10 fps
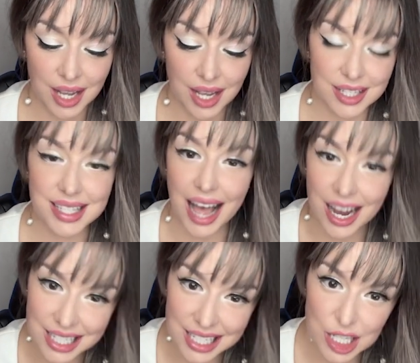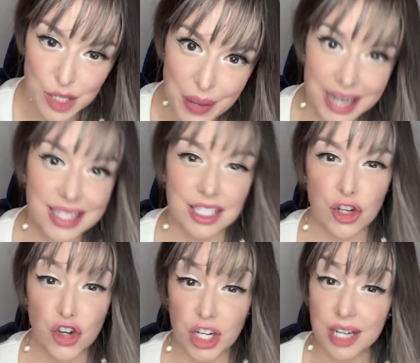It's
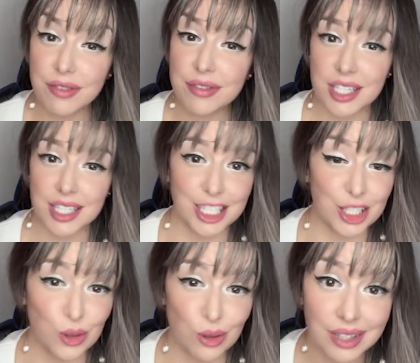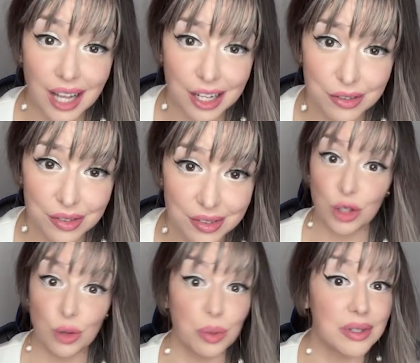unexpected shift in your life.
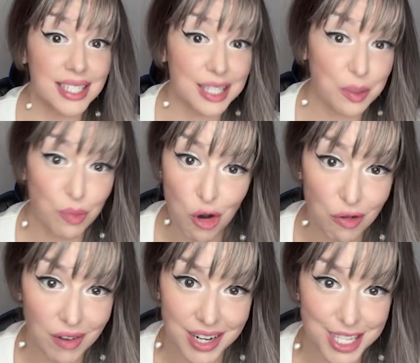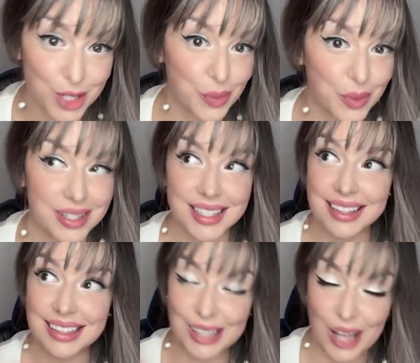You will see the progress. You will see
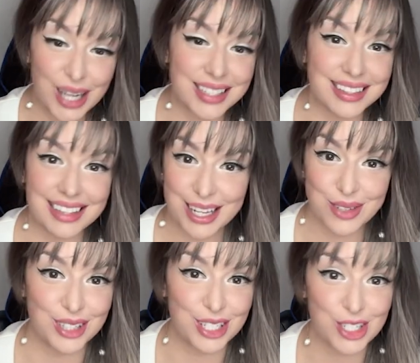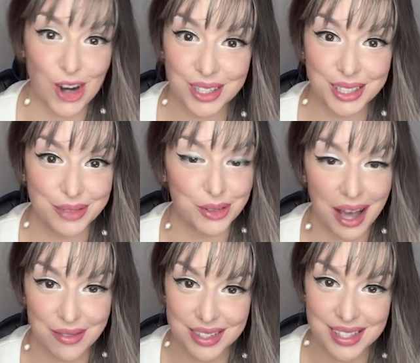the light in the end of the tunnel if you
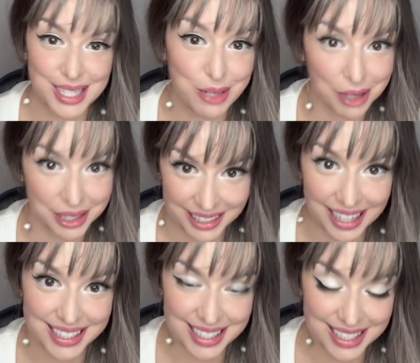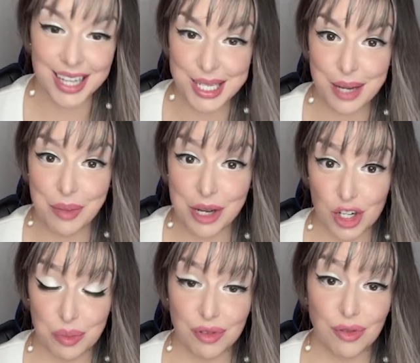haven't seen one yet. And as I
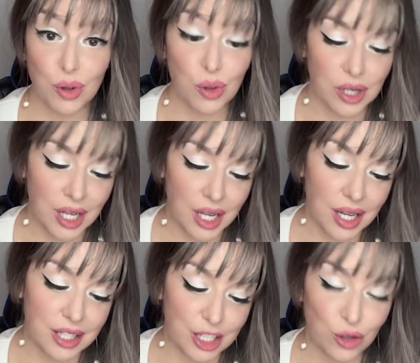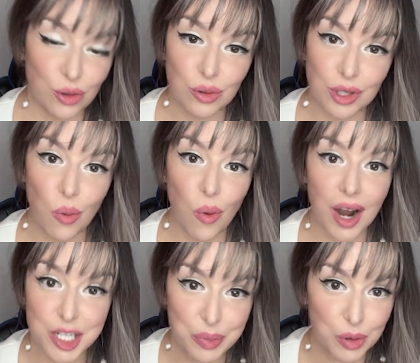mentioned before, the
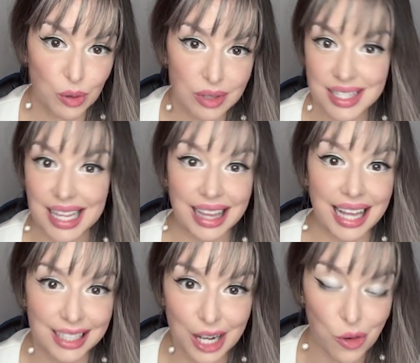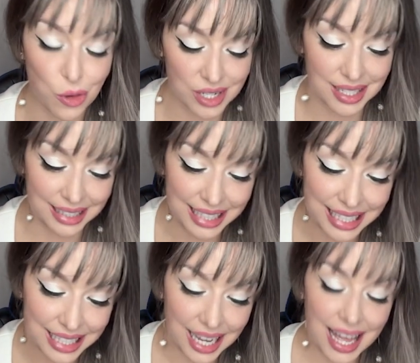white moon Selena or
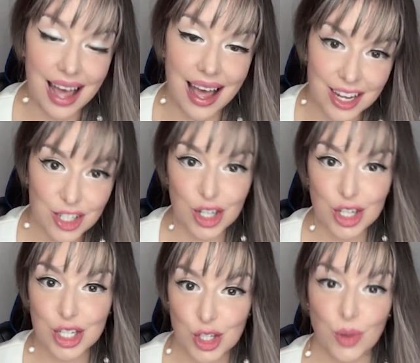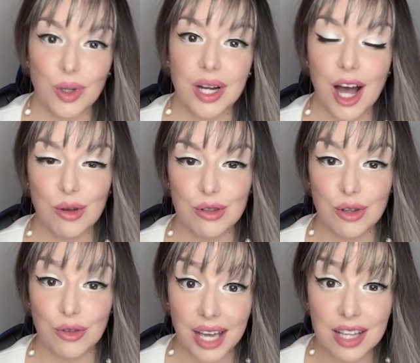Selene enters your house
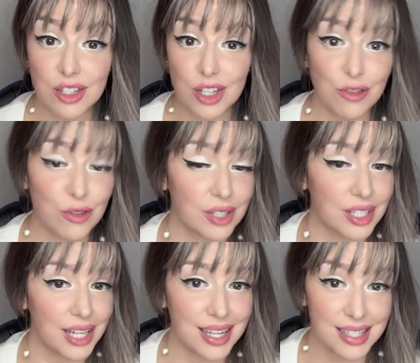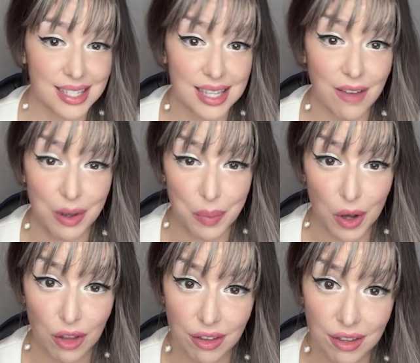of Cancer for the next 7
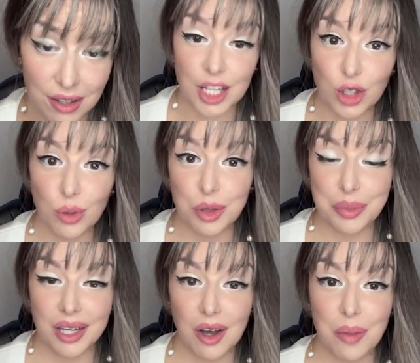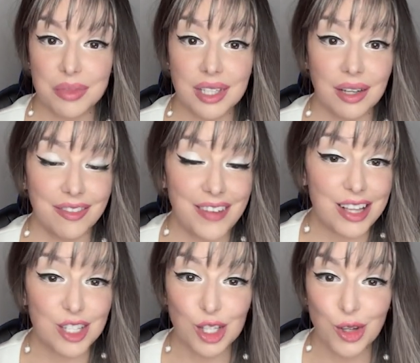months, and you will become the
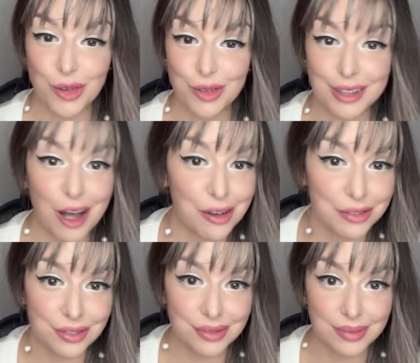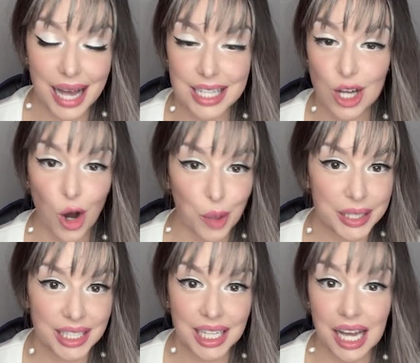vessel of love and
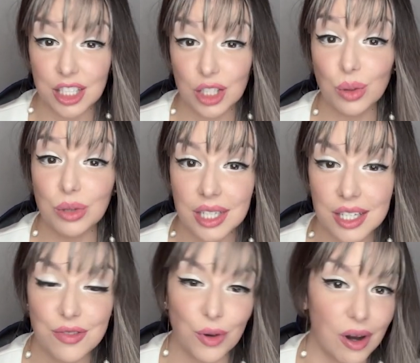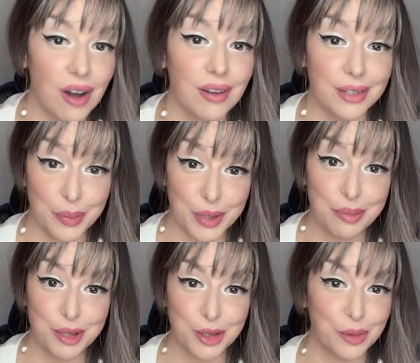harmony and goodness for other
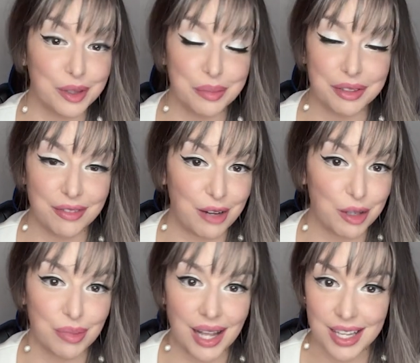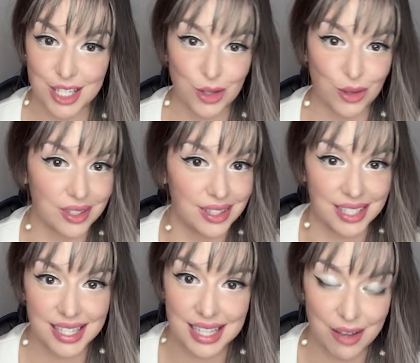people. You will be very blessed during
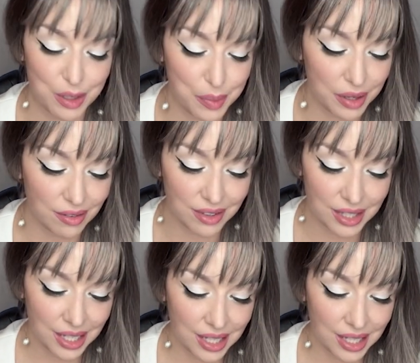this 7 months.